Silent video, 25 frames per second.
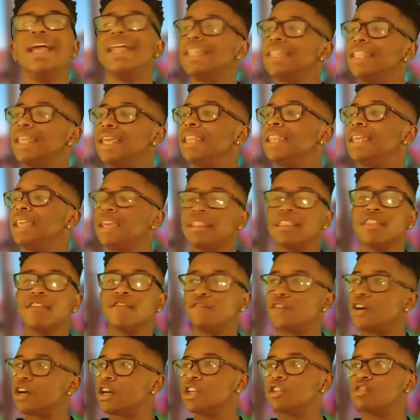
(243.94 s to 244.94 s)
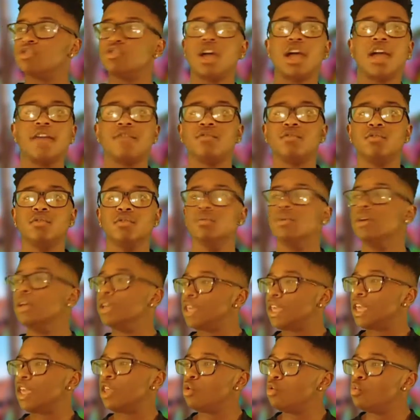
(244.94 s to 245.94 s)
Lady in the drive through
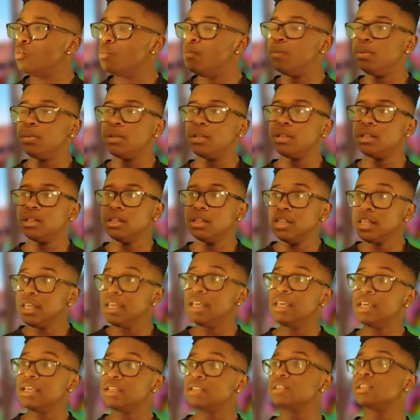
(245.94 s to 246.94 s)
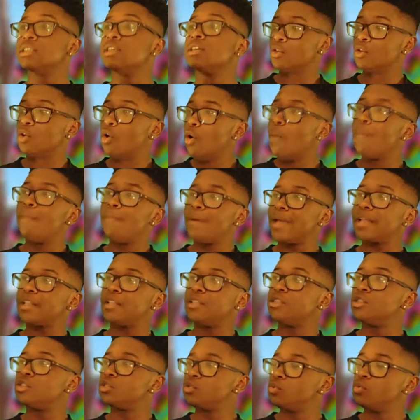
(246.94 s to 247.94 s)
can you please go back
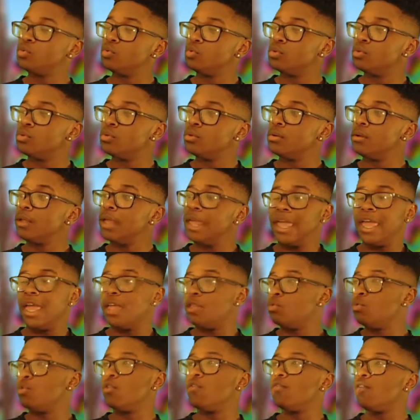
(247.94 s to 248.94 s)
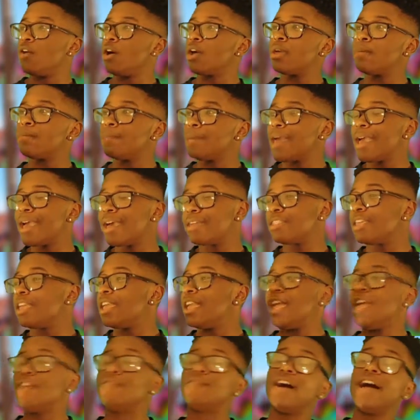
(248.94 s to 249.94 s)
to school and do the math?
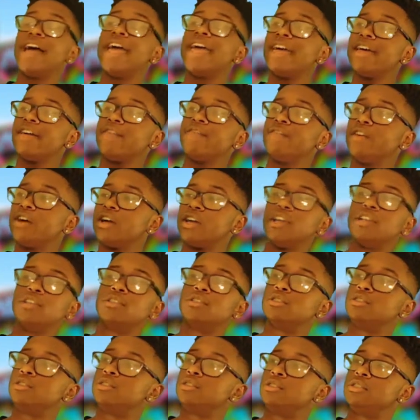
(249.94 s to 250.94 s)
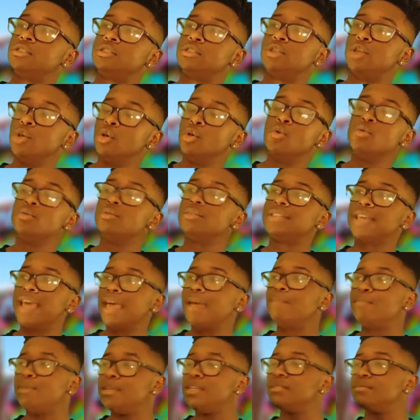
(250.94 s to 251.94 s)
If I have two
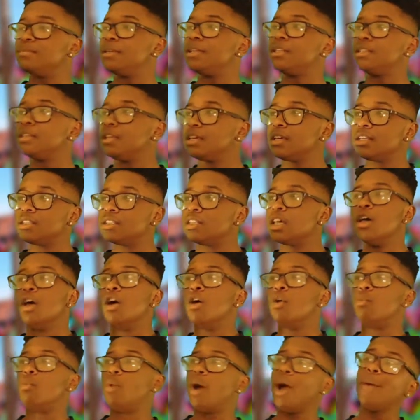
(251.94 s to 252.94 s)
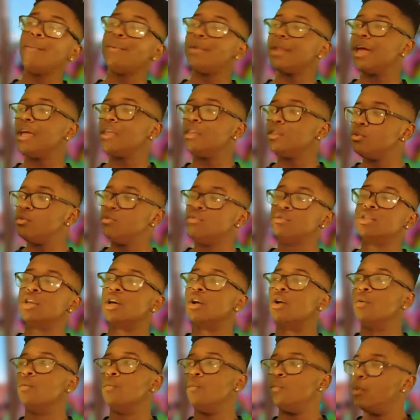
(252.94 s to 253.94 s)
10 piece McNuggets, why would I use
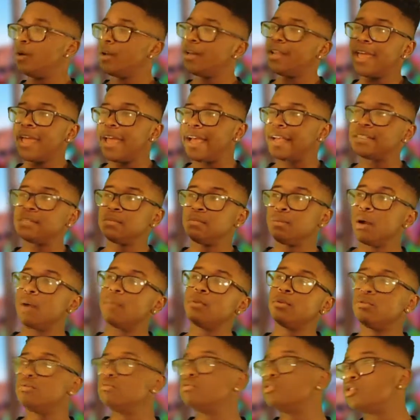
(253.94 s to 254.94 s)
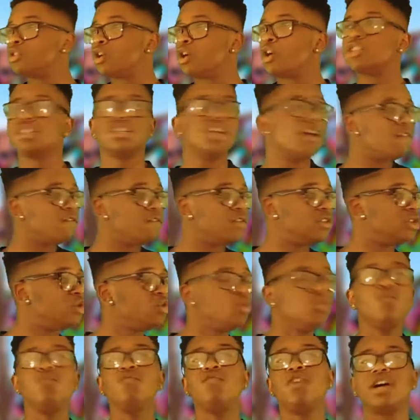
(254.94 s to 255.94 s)
one ass barbecue sauce with
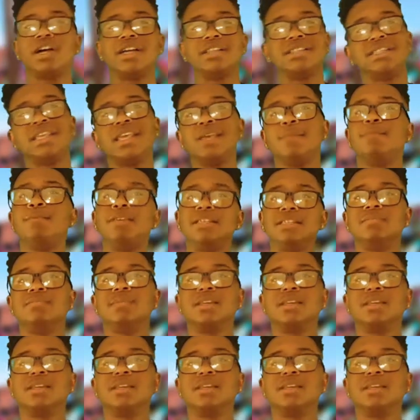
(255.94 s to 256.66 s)
two 10 piece